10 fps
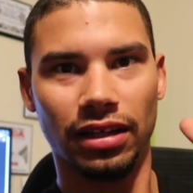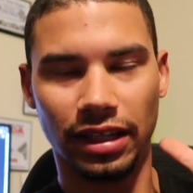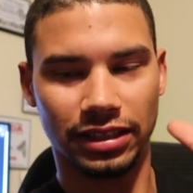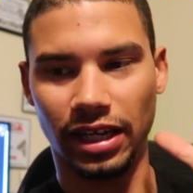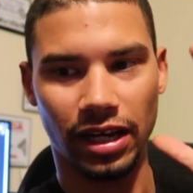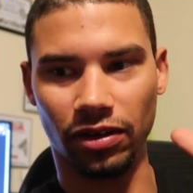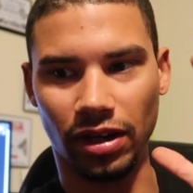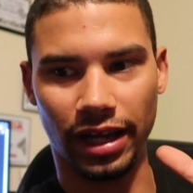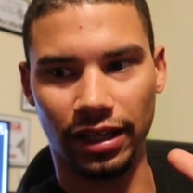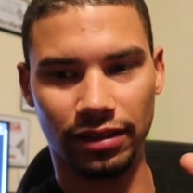listening, or
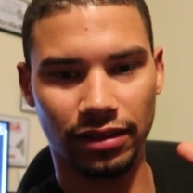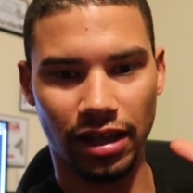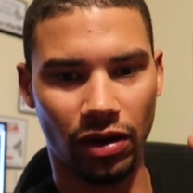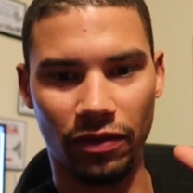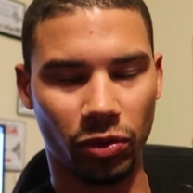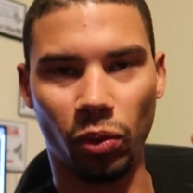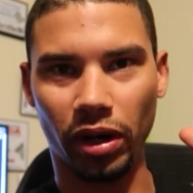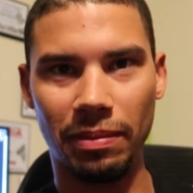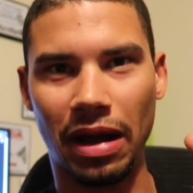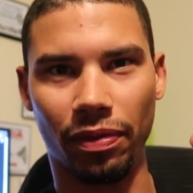like I don't have to
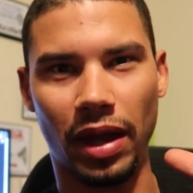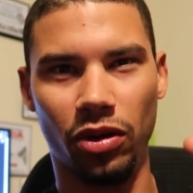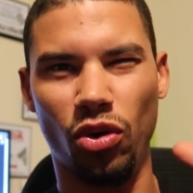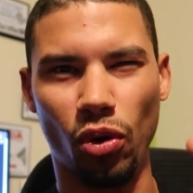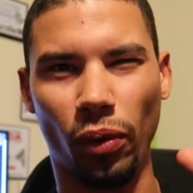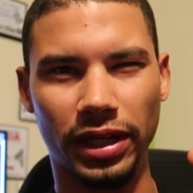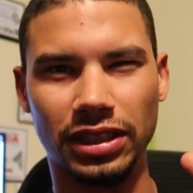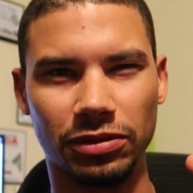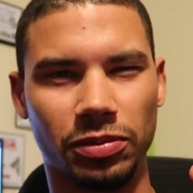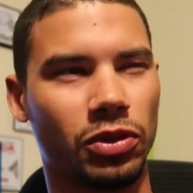worry about that
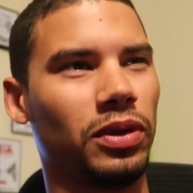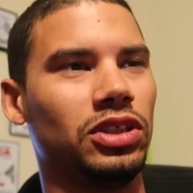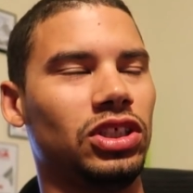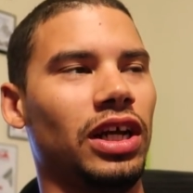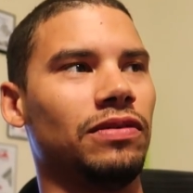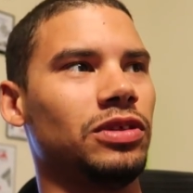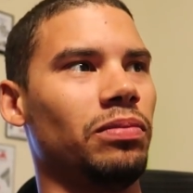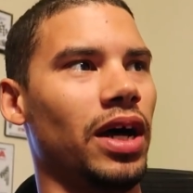noise that was between shifts.